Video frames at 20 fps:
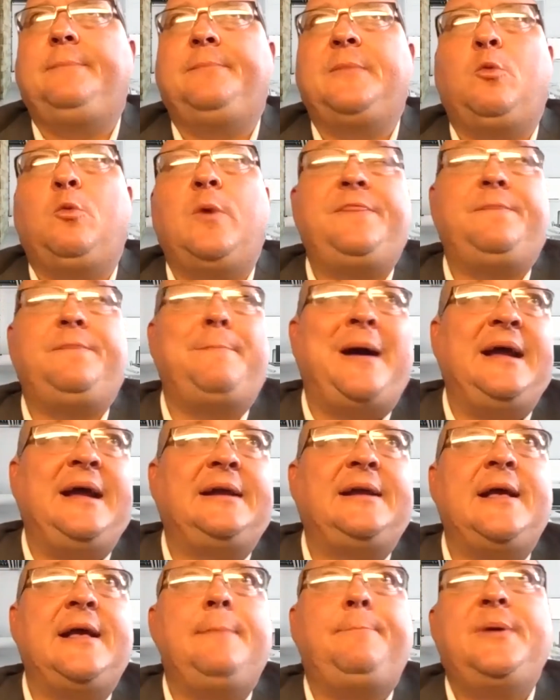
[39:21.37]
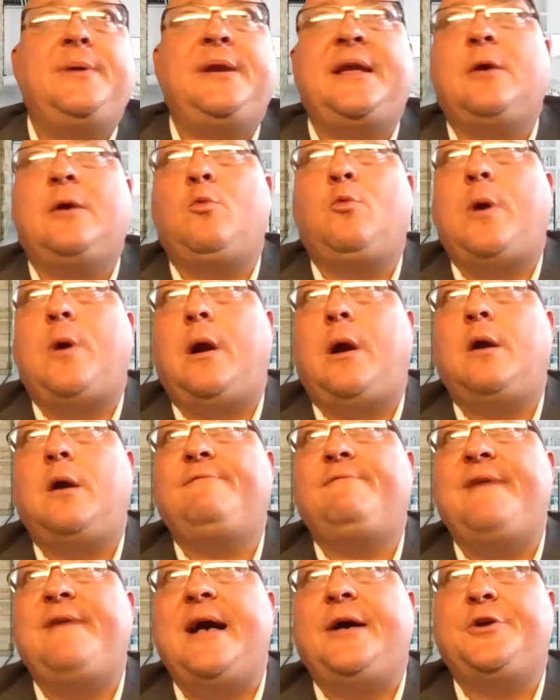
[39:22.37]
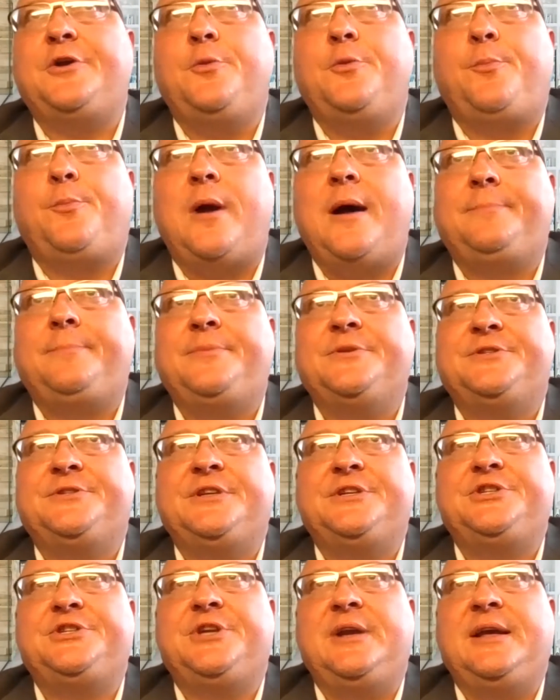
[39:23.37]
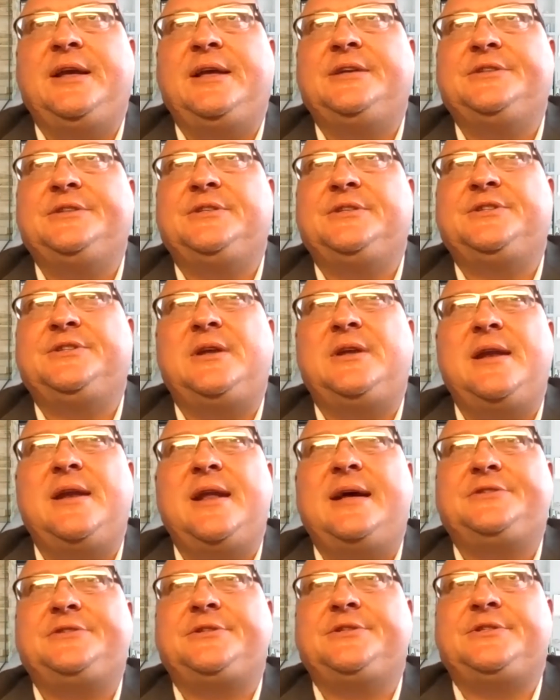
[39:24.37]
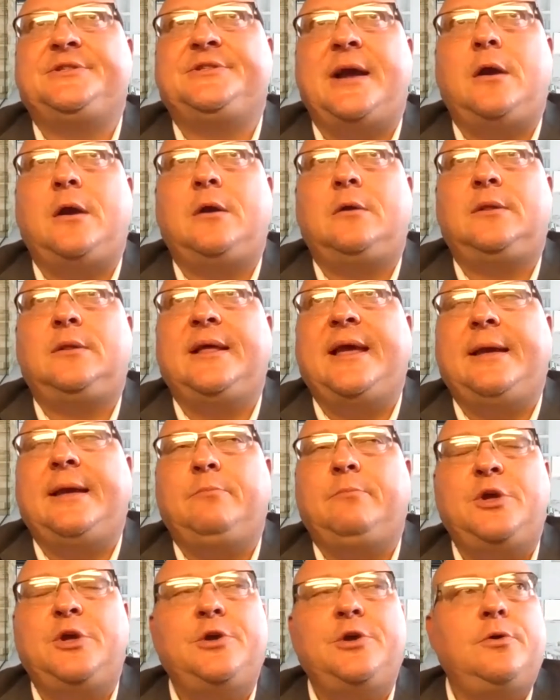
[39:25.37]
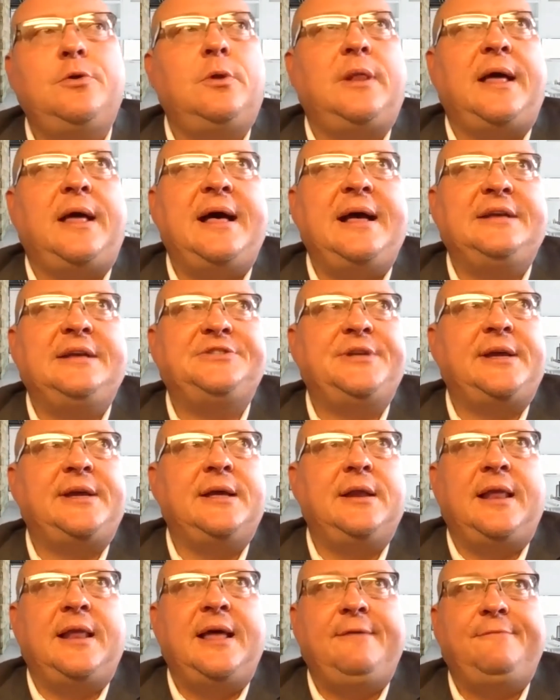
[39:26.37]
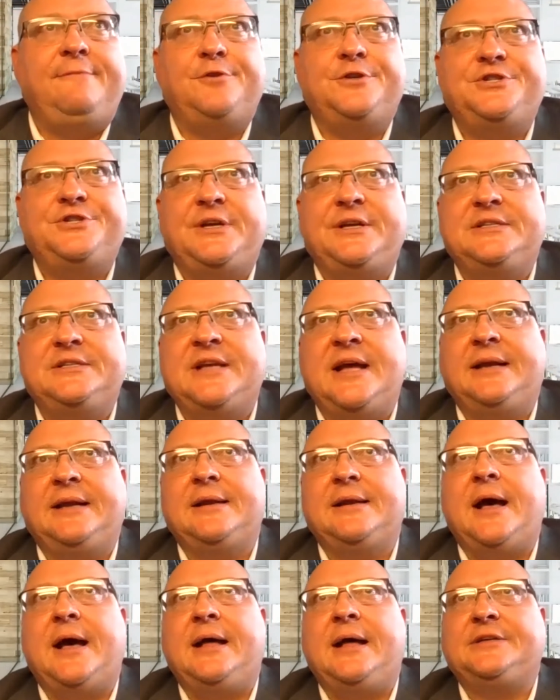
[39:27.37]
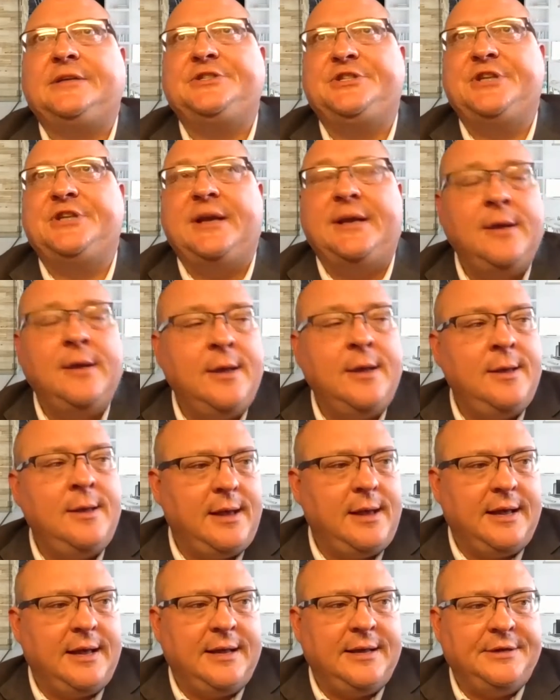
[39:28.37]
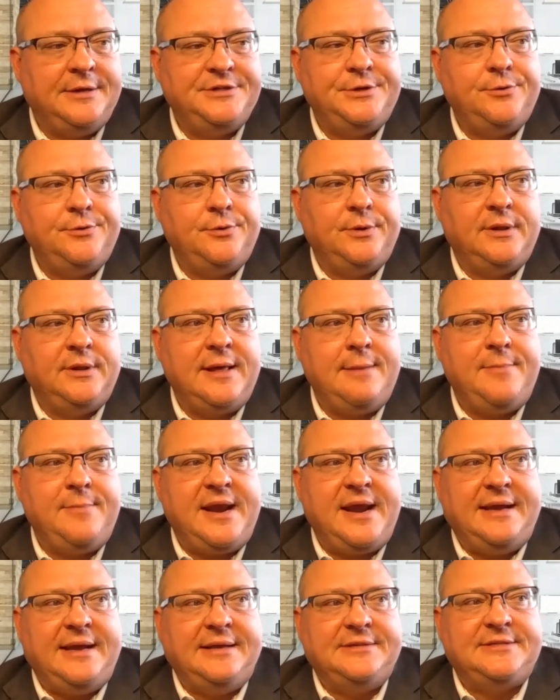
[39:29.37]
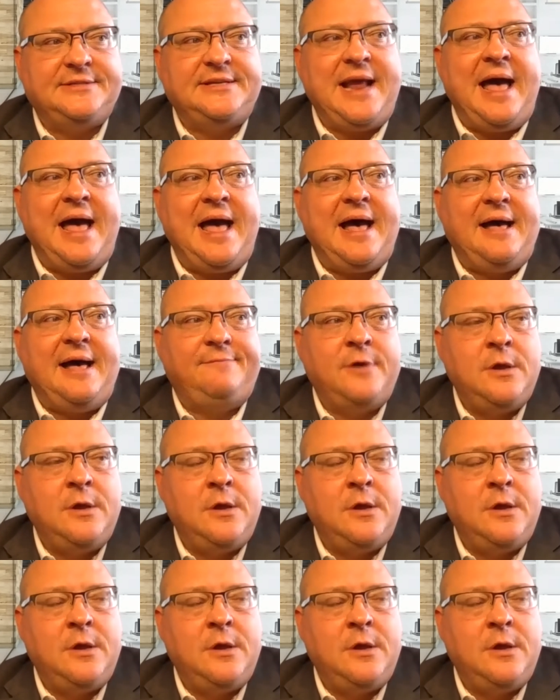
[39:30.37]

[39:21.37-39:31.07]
with my company, and where our value proposition isn't necessarily utilizing and leveraging technology to eliminate staff.